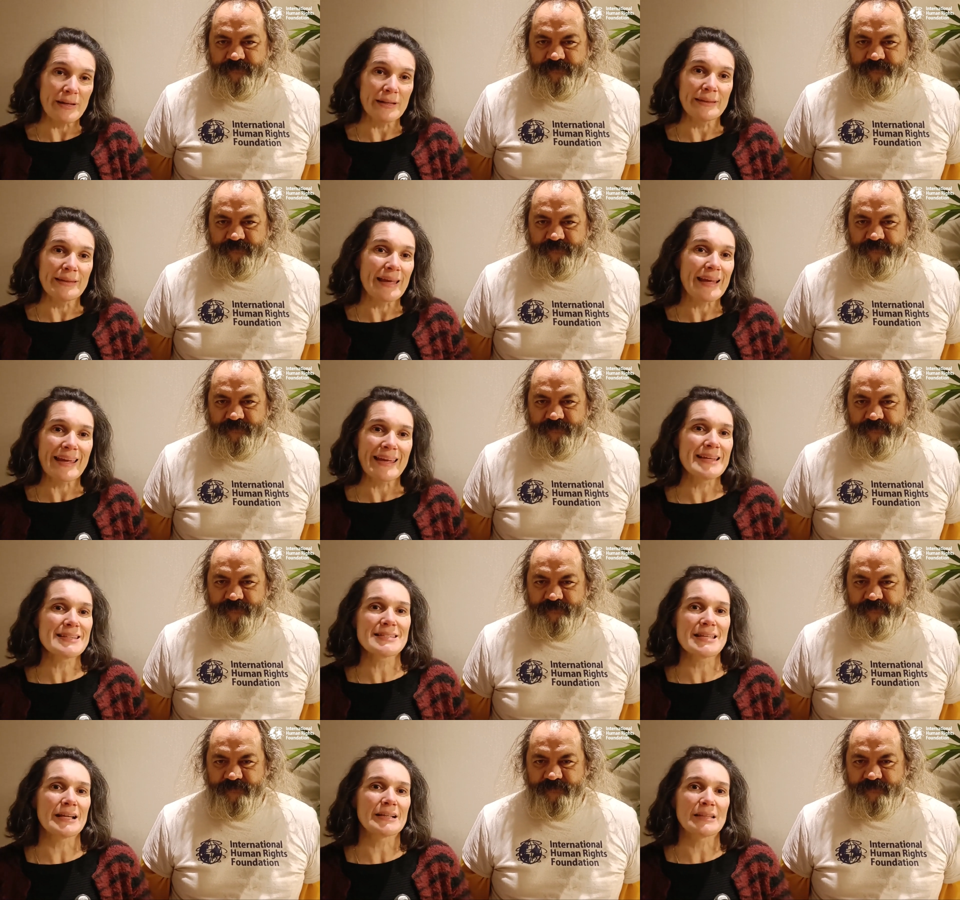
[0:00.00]
Speaker 1: because
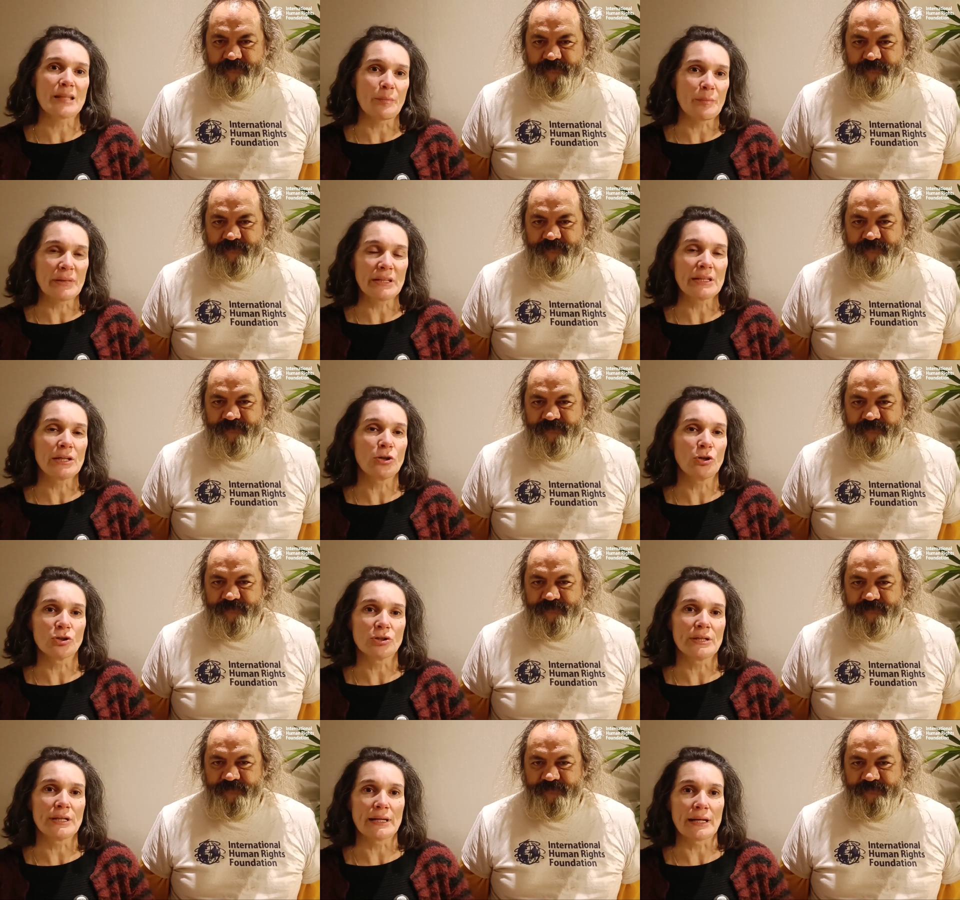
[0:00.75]
they don't know
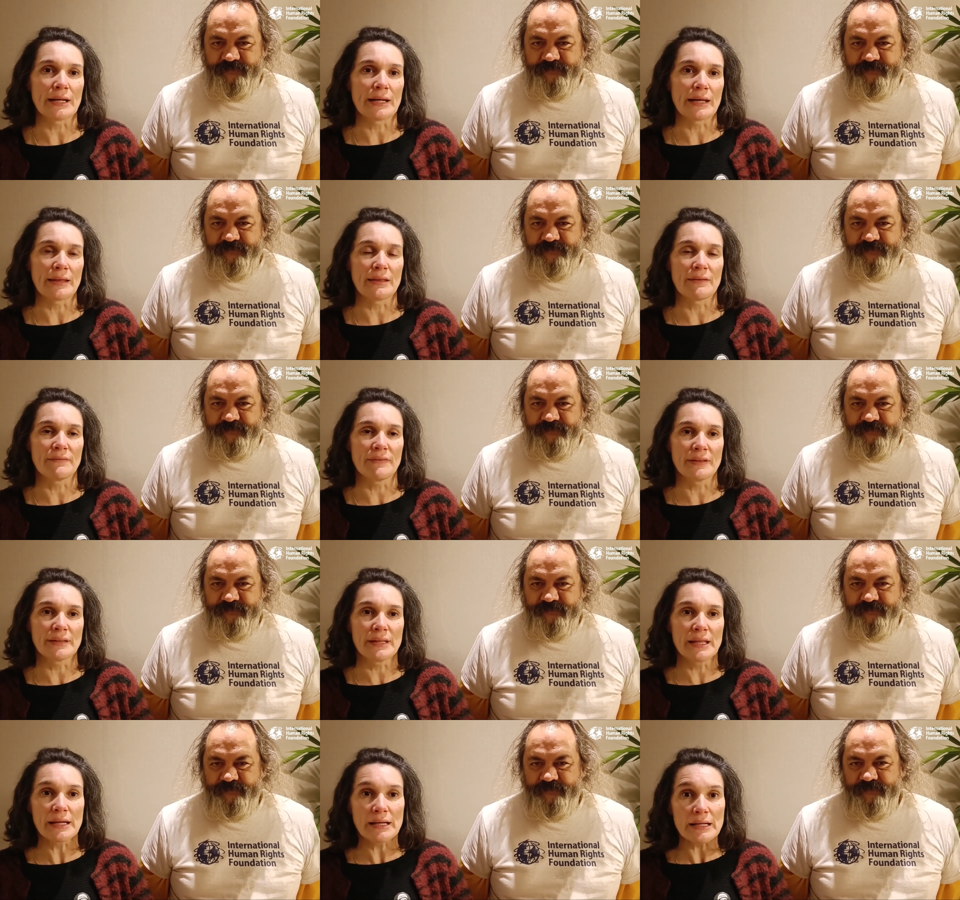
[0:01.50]
exactly what they have to
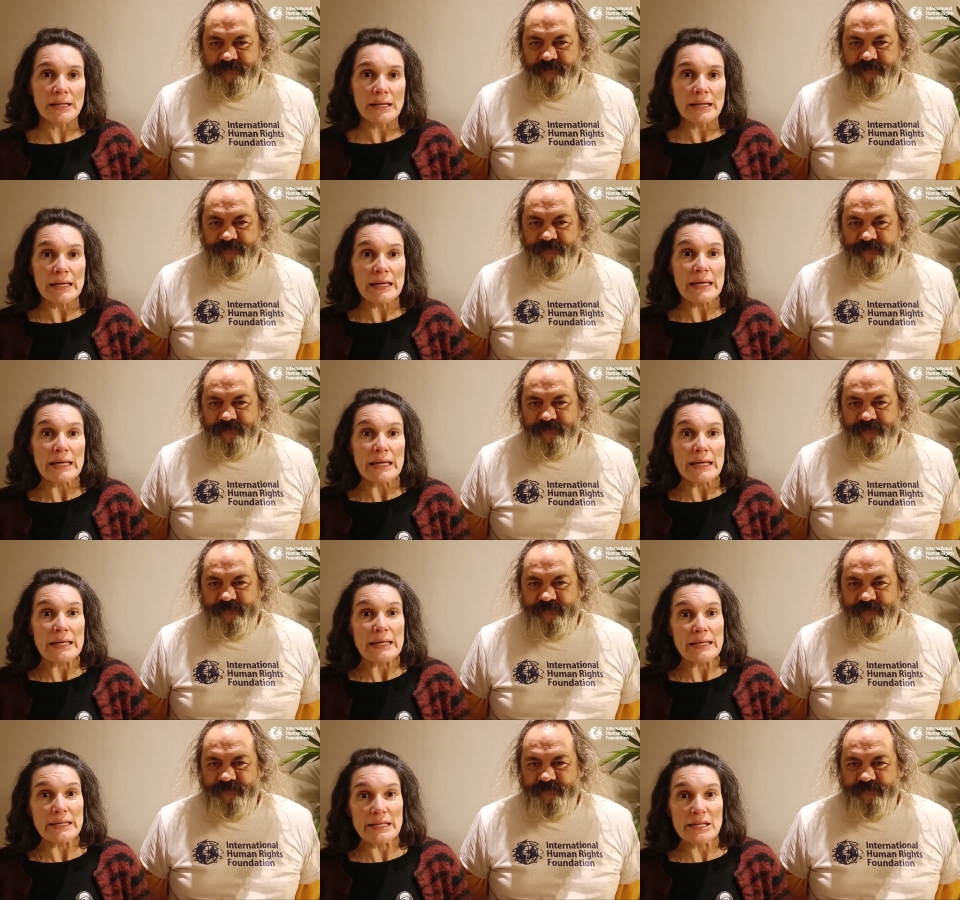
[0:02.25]
defend,
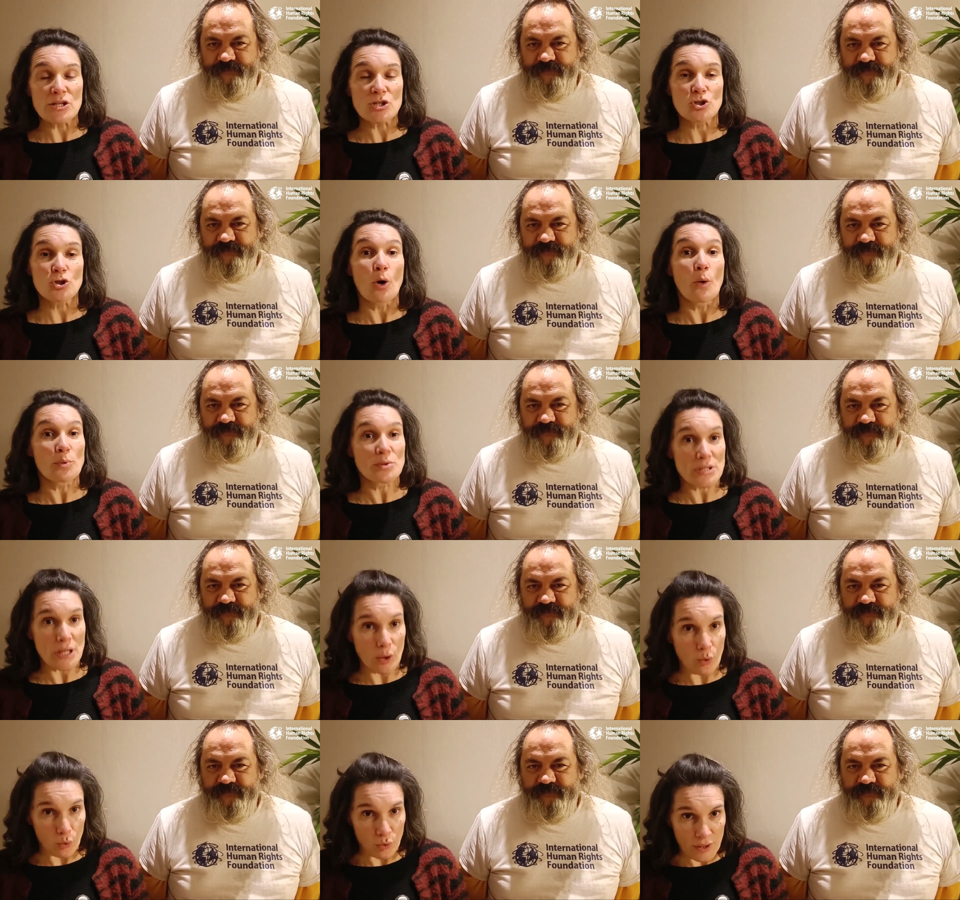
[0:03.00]
and this
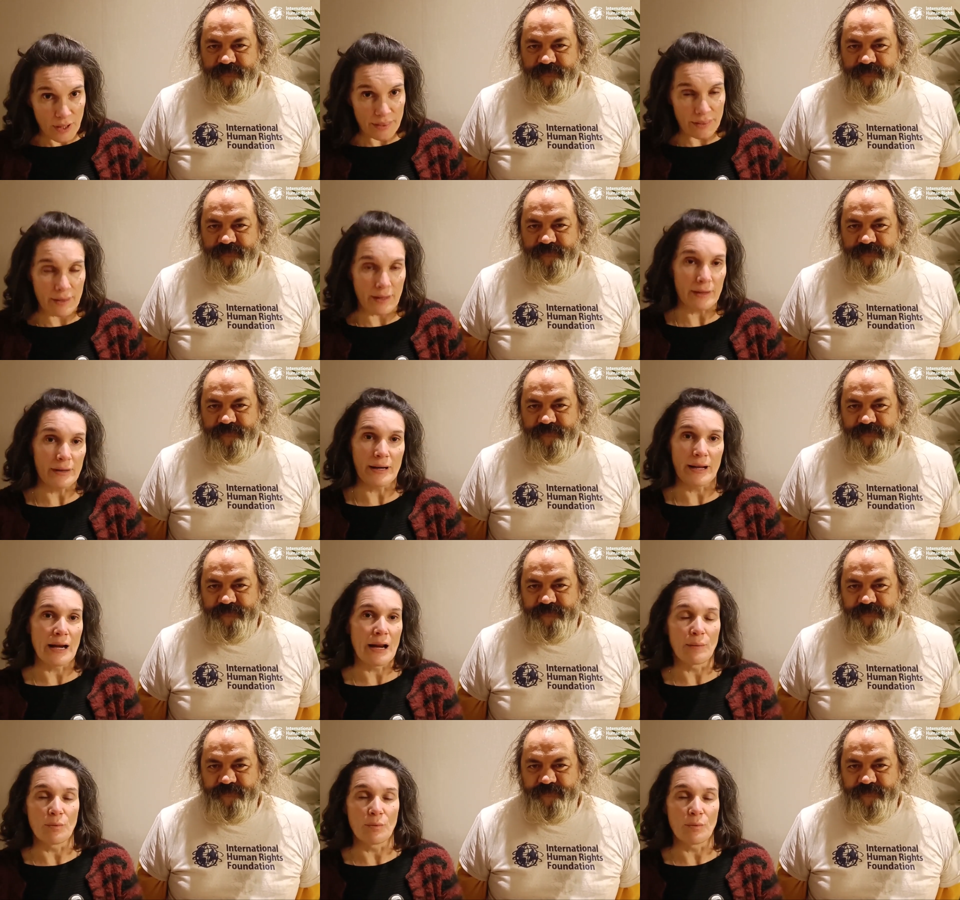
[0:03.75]
hinders the work of the